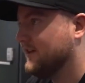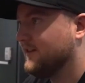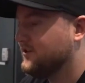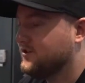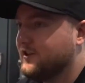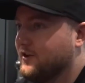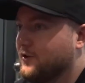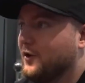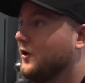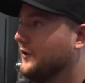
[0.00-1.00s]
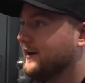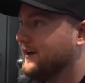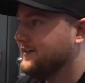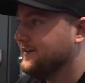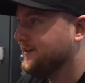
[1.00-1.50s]
let's just say you're all in
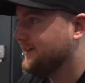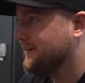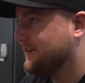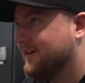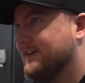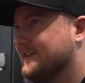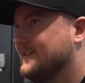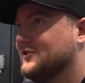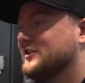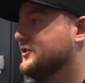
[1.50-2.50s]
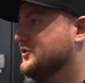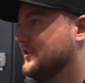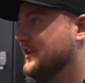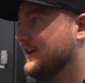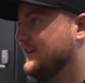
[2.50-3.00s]
at
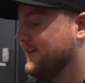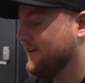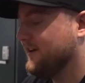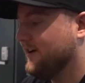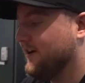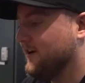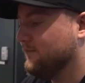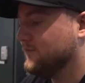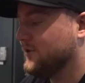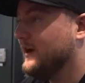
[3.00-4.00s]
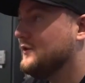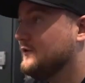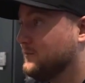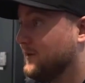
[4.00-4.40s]
$600K. So now you've spent